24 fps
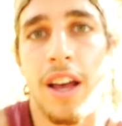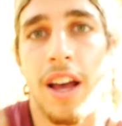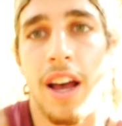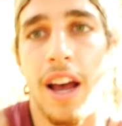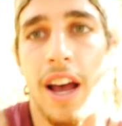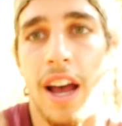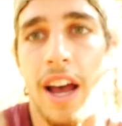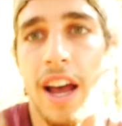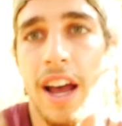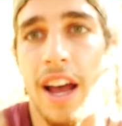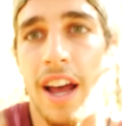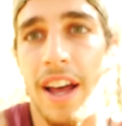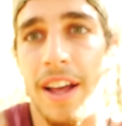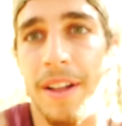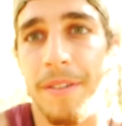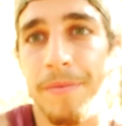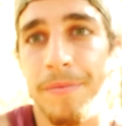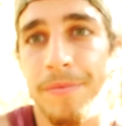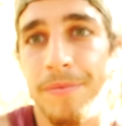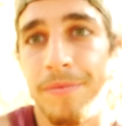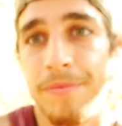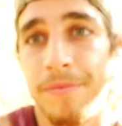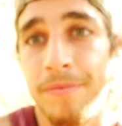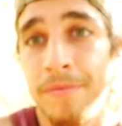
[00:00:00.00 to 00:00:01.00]

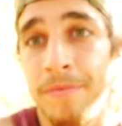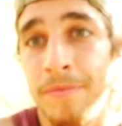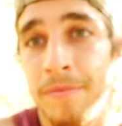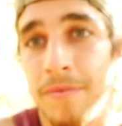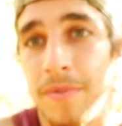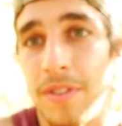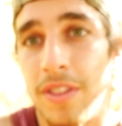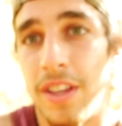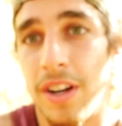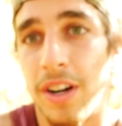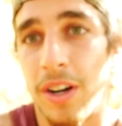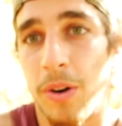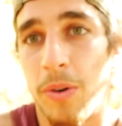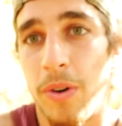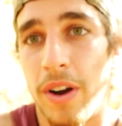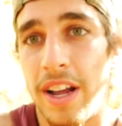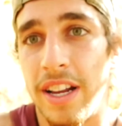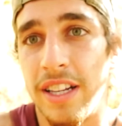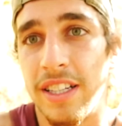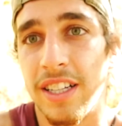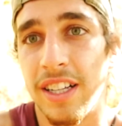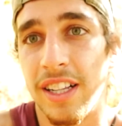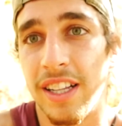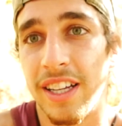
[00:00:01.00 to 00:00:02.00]
They're
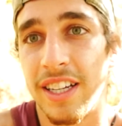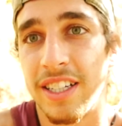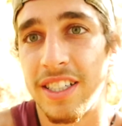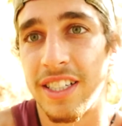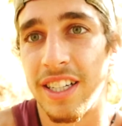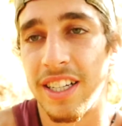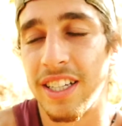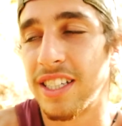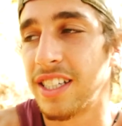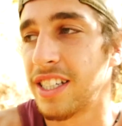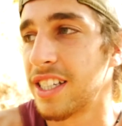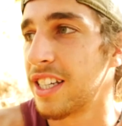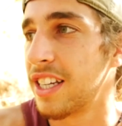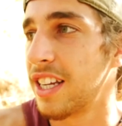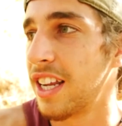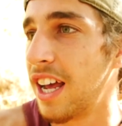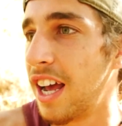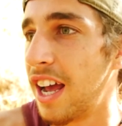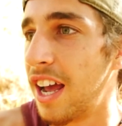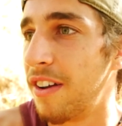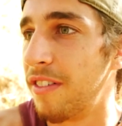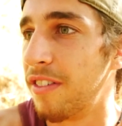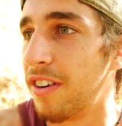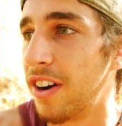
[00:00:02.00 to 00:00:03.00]
quite delicious.
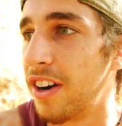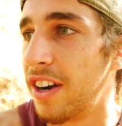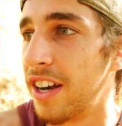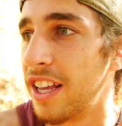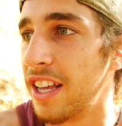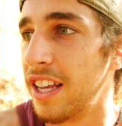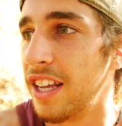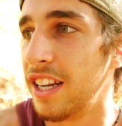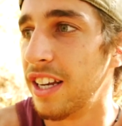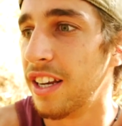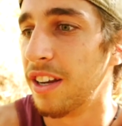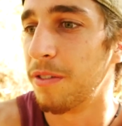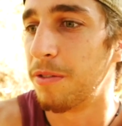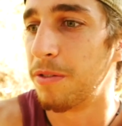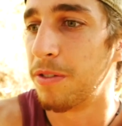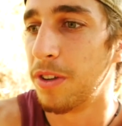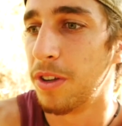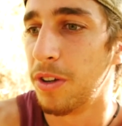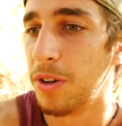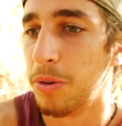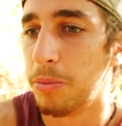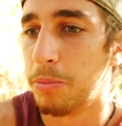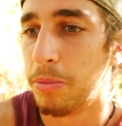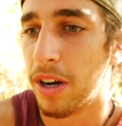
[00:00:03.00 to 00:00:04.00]
I've already eaten a
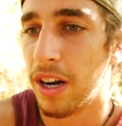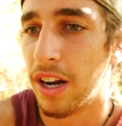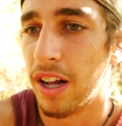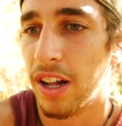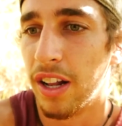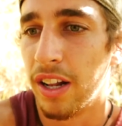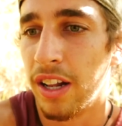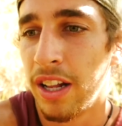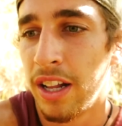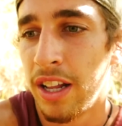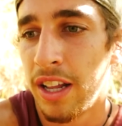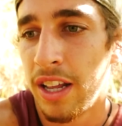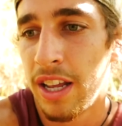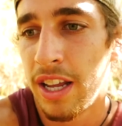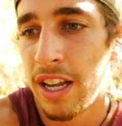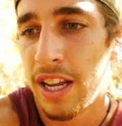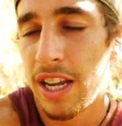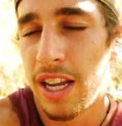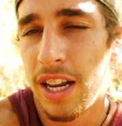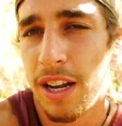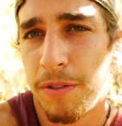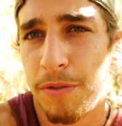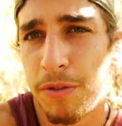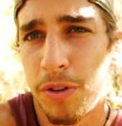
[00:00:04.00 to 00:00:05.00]
few, but I'll
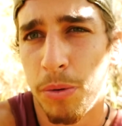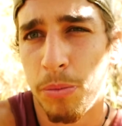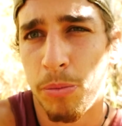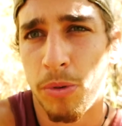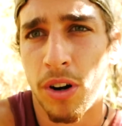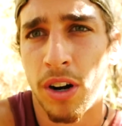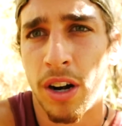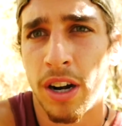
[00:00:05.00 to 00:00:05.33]
eat a few more